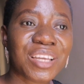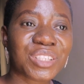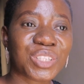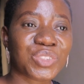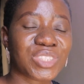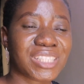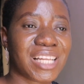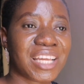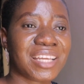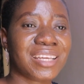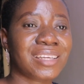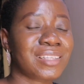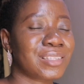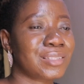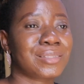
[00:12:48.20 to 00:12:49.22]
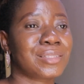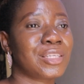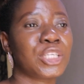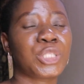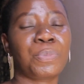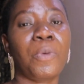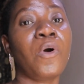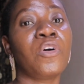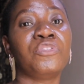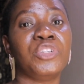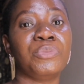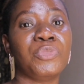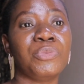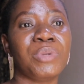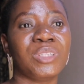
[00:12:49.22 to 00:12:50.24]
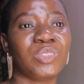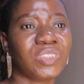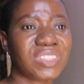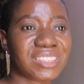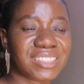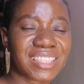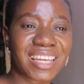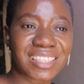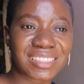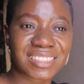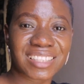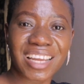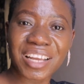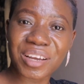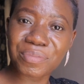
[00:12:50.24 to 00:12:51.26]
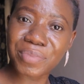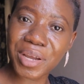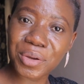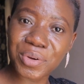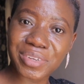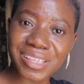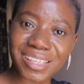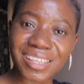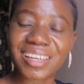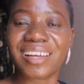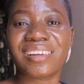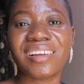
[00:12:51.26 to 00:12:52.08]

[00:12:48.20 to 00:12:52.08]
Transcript: so it was like it's part of the moment yes i can buy honey